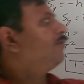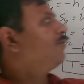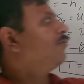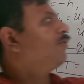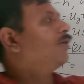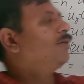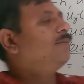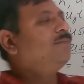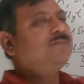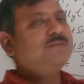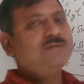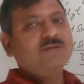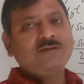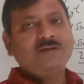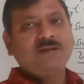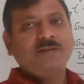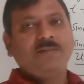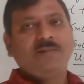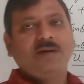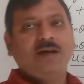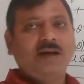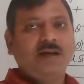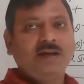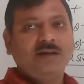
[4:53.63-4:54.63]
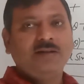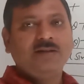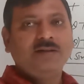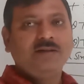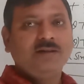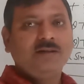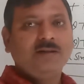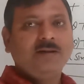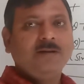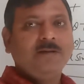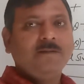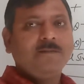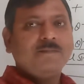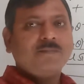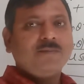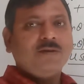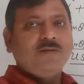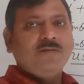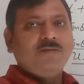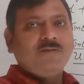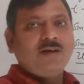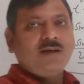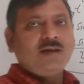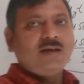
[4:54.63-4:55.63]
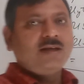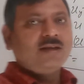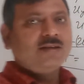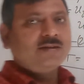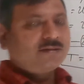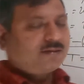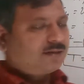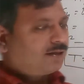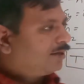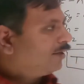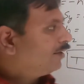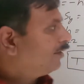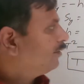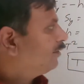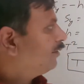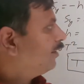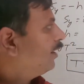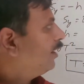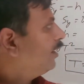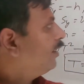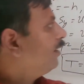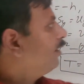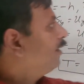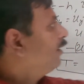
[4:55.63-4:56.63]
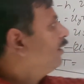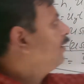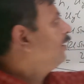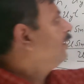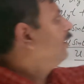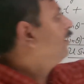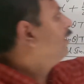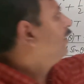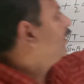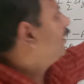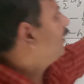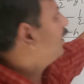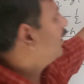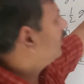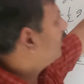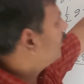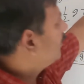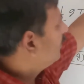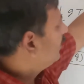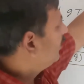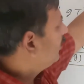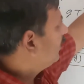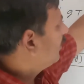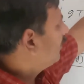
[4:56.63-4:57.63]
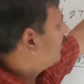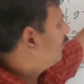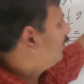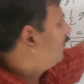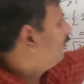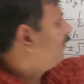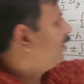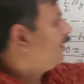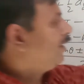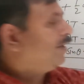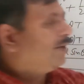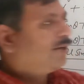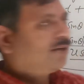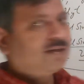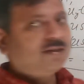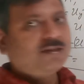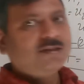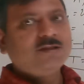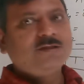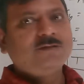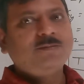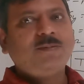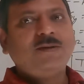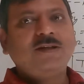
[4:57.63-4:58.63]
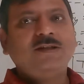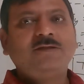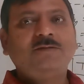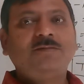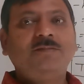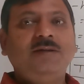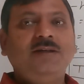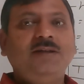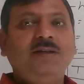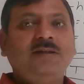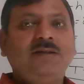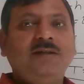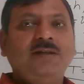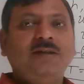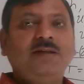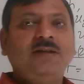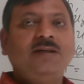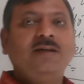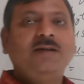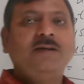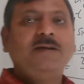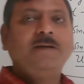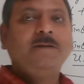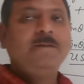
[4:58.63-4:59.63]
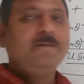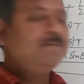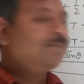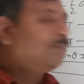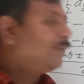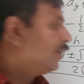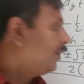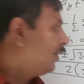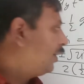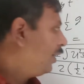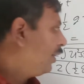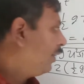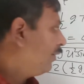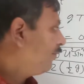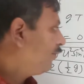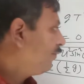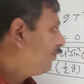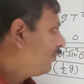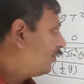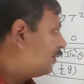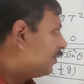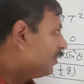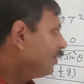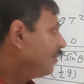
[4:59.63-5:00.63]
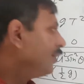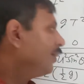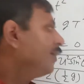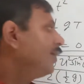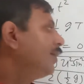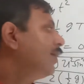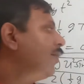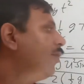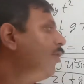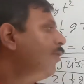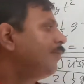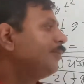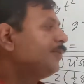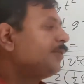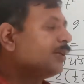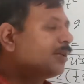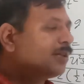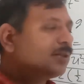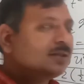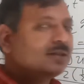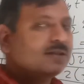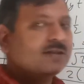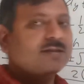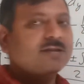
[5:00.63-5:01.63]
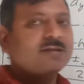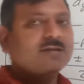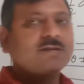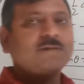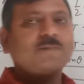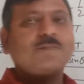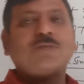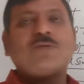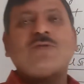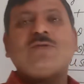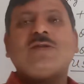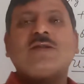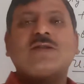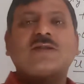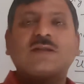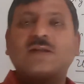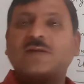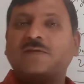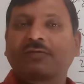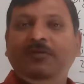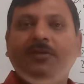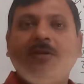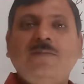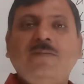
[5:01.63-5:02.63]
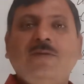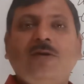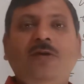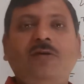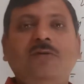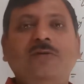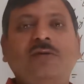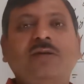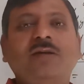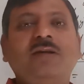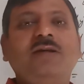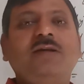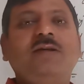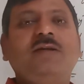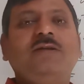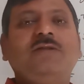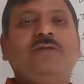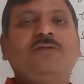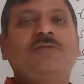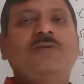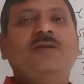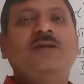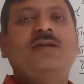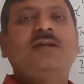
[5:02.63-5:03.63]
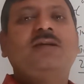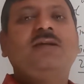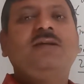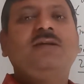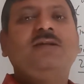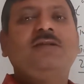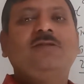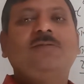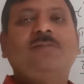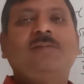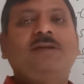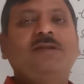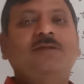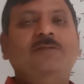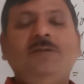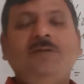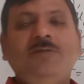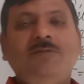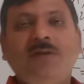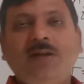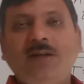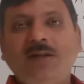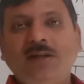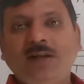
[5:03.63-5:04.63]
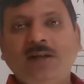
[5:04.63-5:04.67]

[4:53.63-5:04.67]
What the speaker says: from some height. Only thing is there, the vertical displacement If object is projected from ground, vertical displacement we are